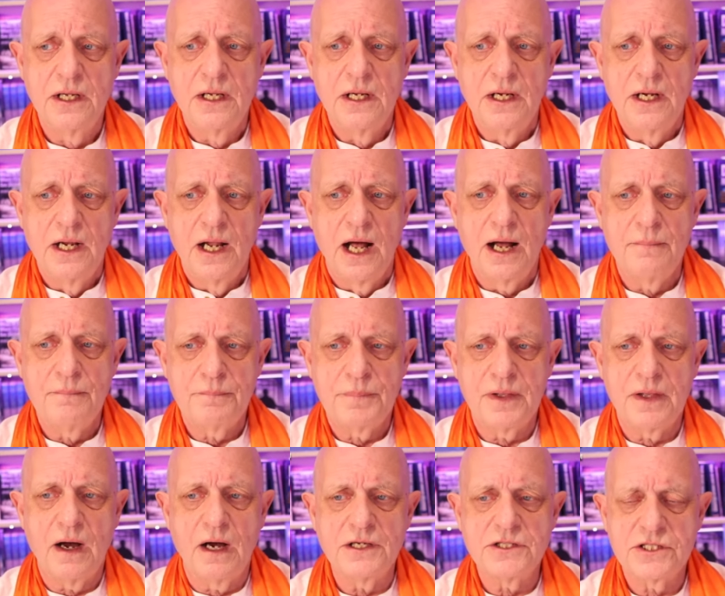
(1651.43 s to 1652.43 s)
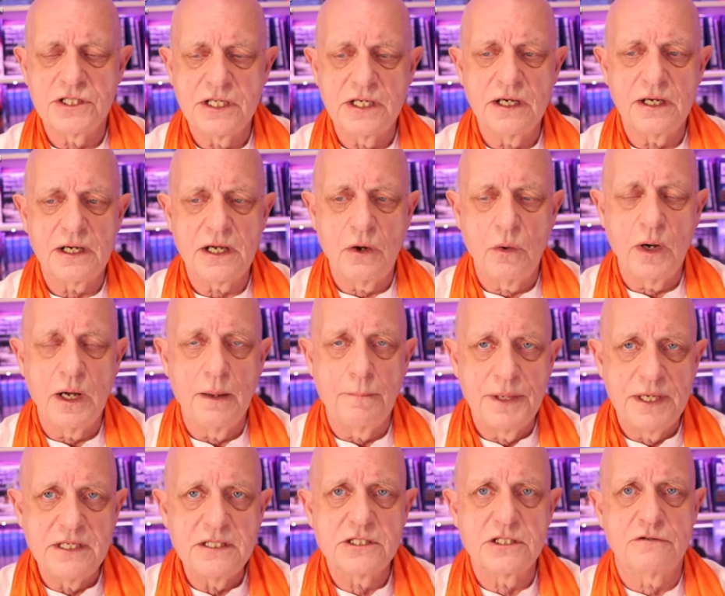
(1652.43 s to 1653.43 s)
Um, but I see a quite a
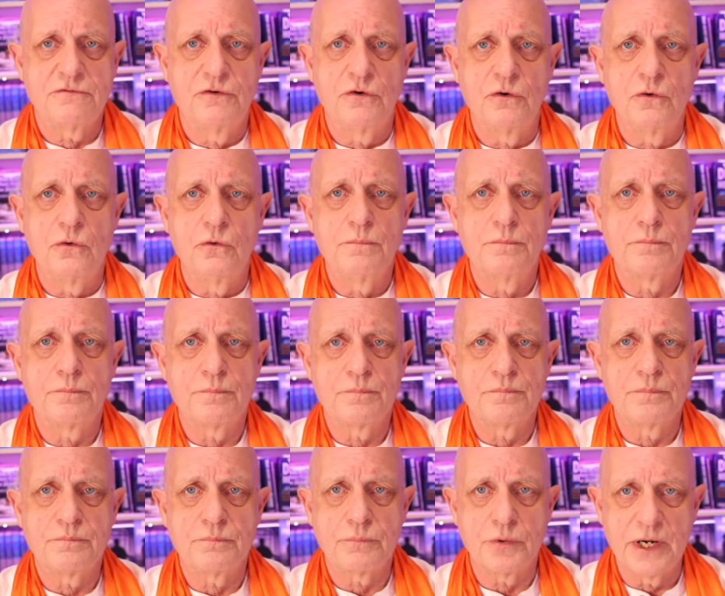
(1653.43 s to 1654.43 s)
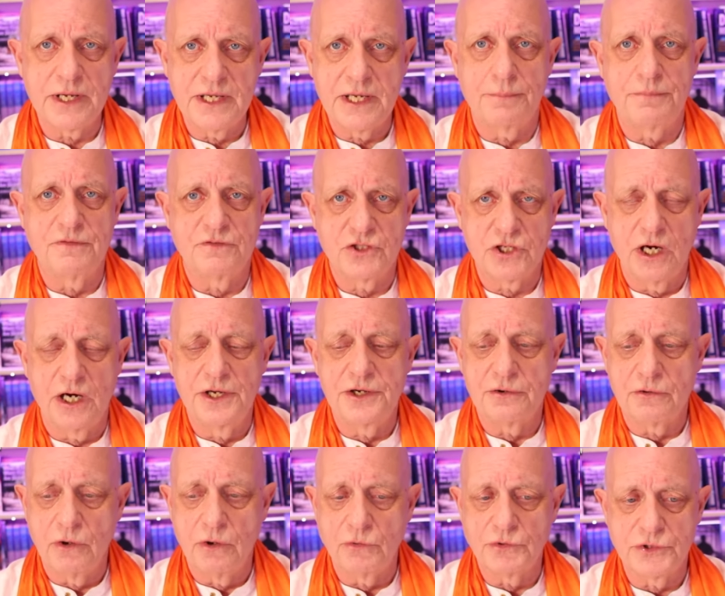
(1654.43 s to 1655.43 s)
peaceful breakup of China
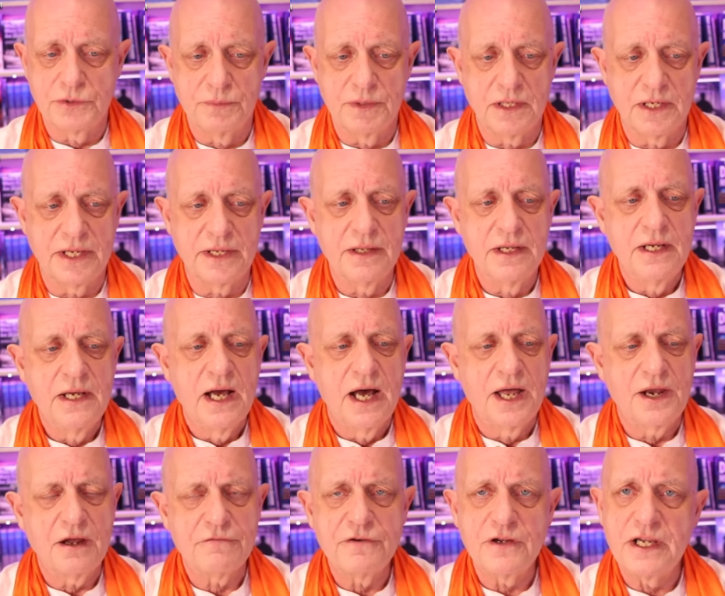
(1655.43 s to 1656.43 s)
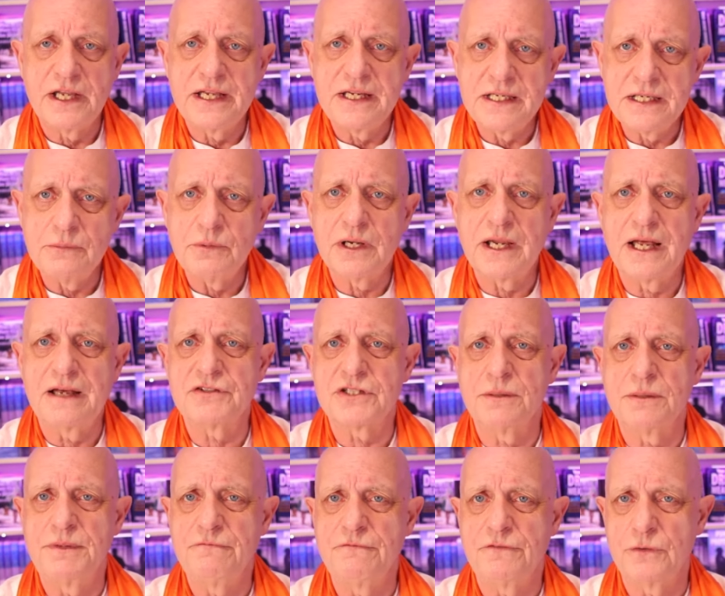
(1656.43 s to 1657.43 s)
ultimately, and I feel India will have some
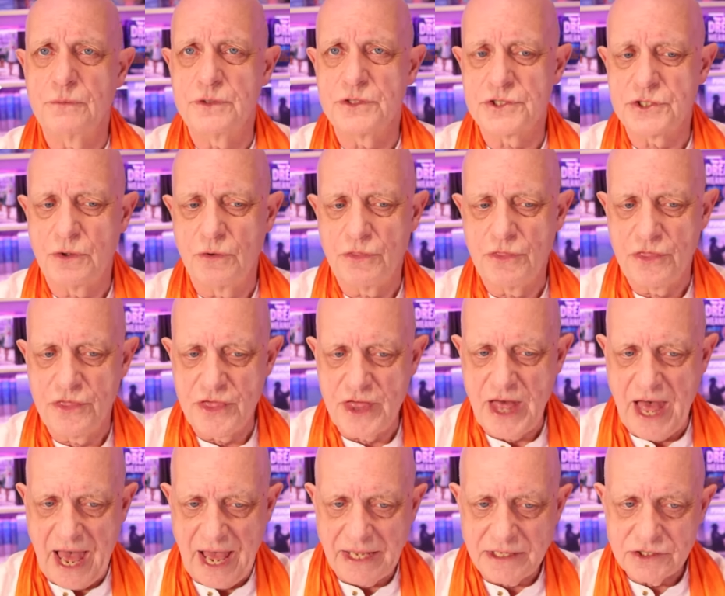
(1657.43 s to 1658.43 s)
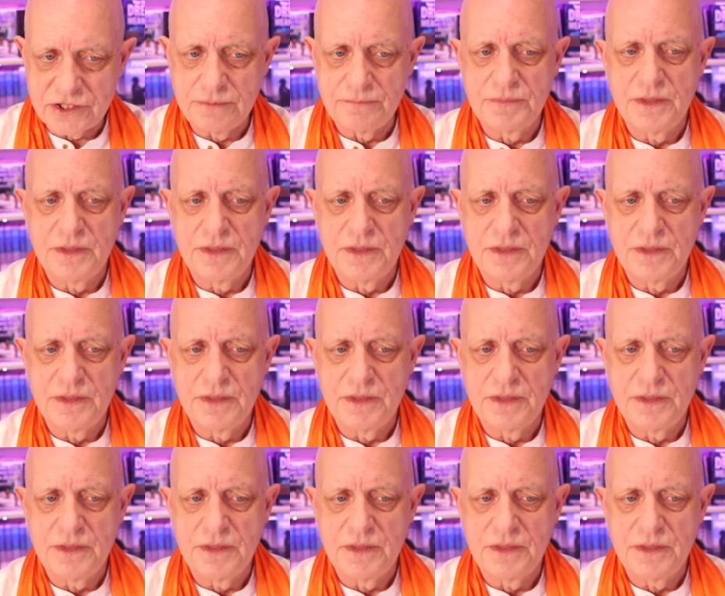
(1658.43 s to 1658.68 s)
influence on that.